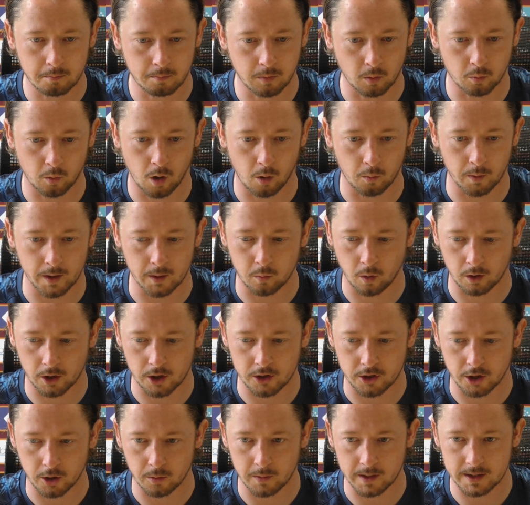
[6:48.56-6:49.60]
But what we want
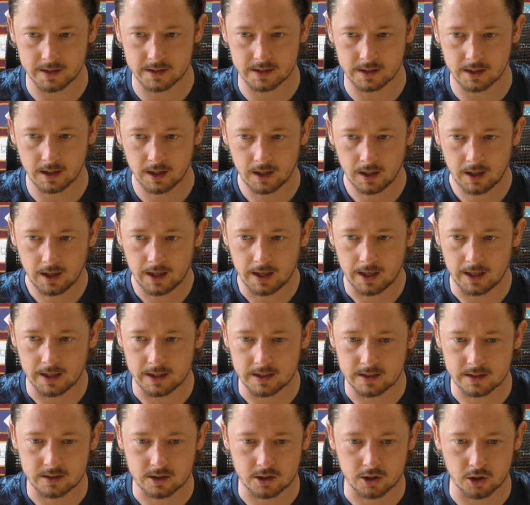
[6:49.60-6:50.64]
to do
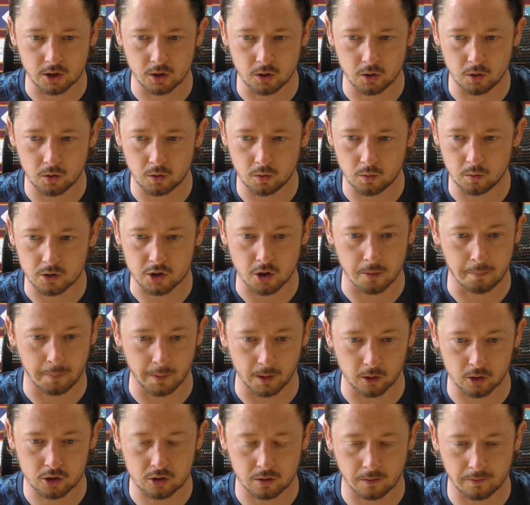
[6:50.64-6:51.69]
is to
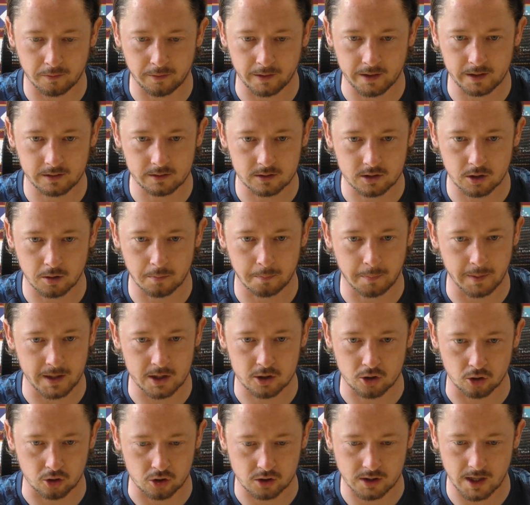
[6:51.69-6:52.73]
build something, to be
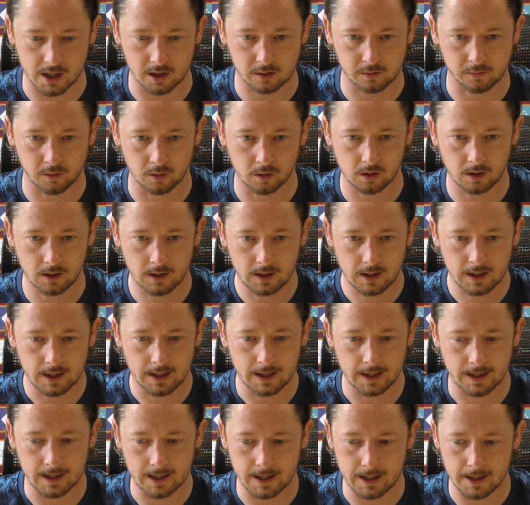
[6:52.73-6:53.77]
successful,
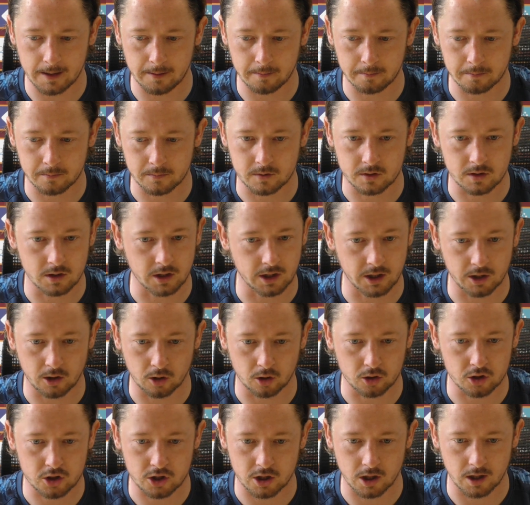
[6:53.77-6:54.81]
you
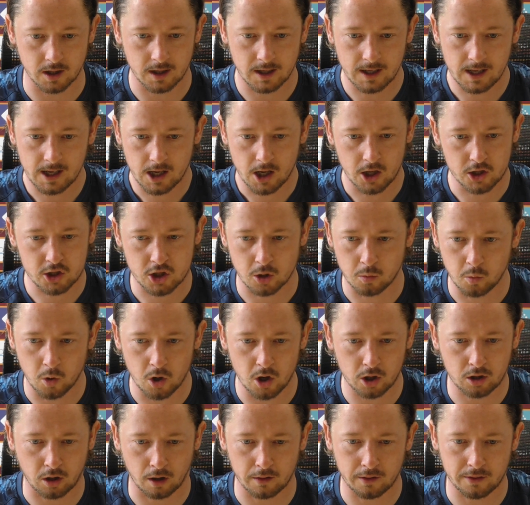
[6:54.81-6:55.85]
know, and to
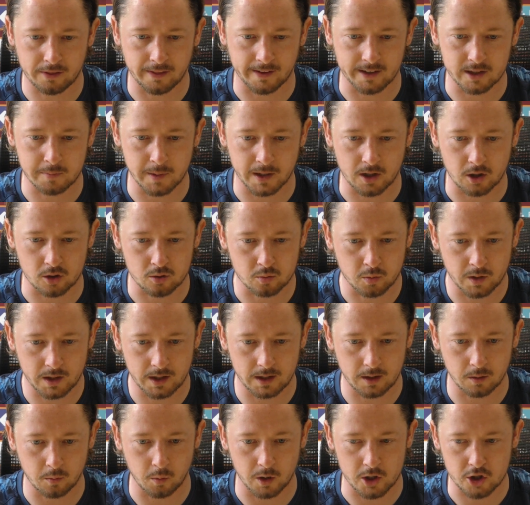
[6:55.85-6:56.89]
work on things, because
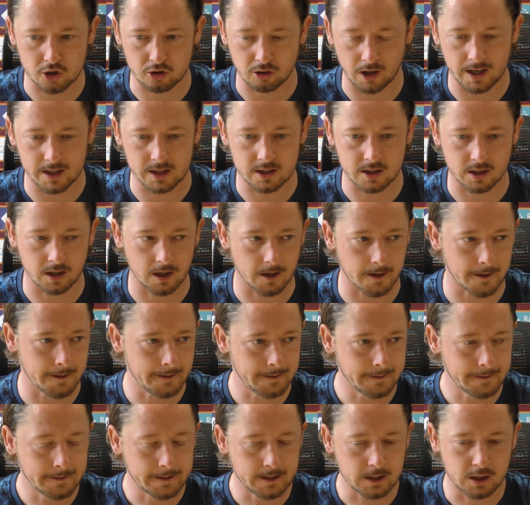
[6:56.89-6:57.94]
we're trying to
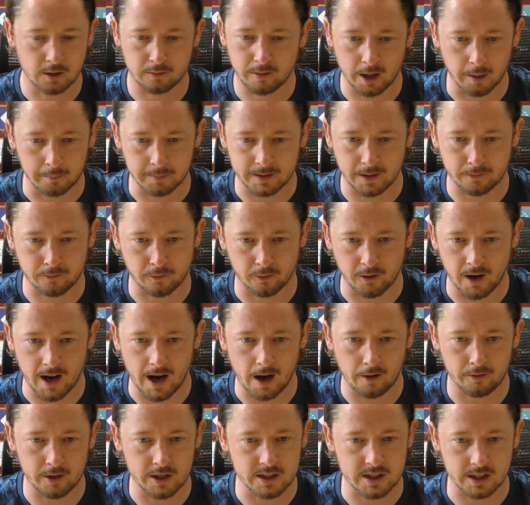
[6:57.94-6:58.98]
develop different
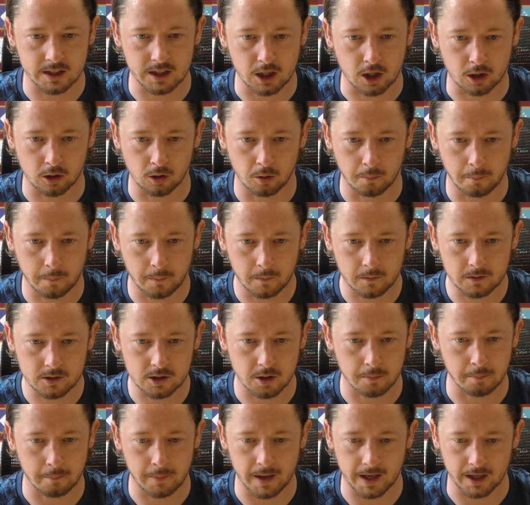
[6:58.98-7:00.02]
areas in the club
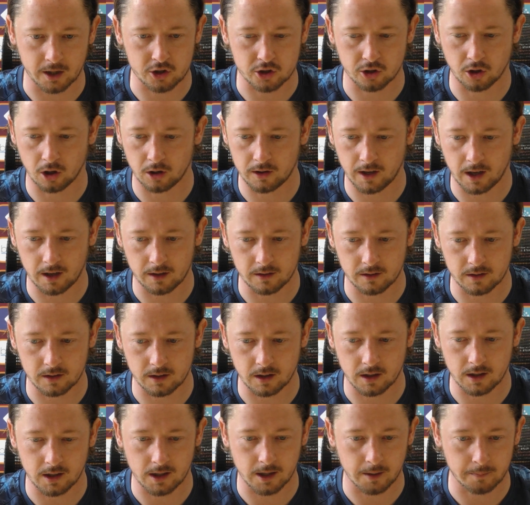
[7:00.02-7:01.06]
to make sure that
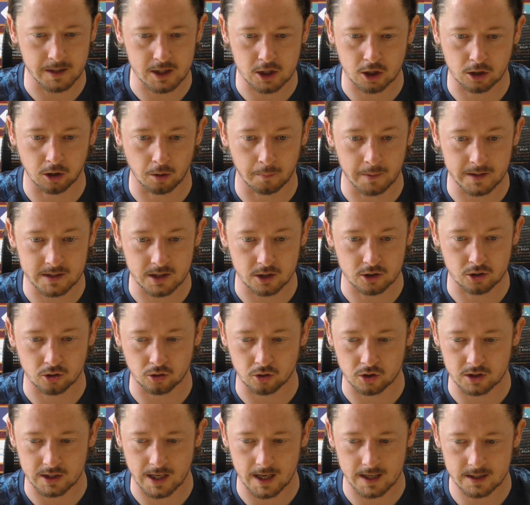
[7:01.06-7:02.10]
this club is a
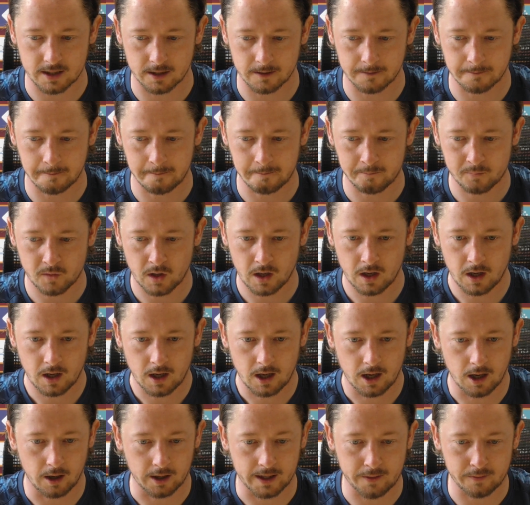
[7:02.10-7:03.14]
success,
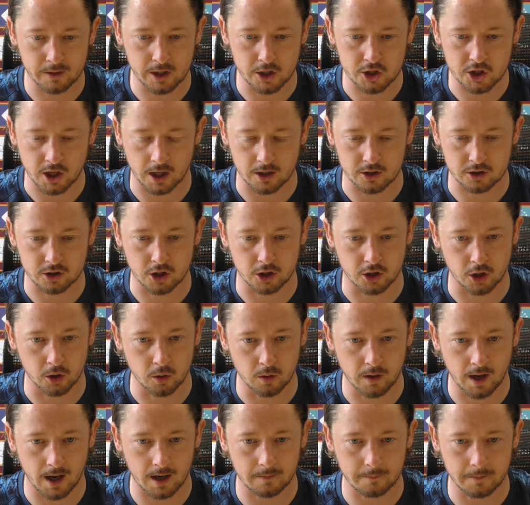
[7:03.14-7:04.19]
and given the chance to
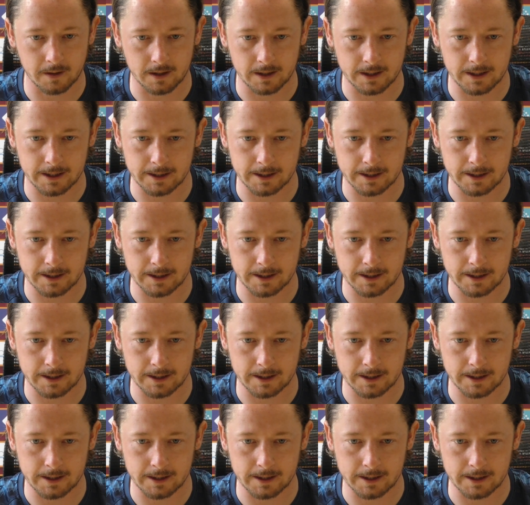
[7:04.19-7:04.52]
do that,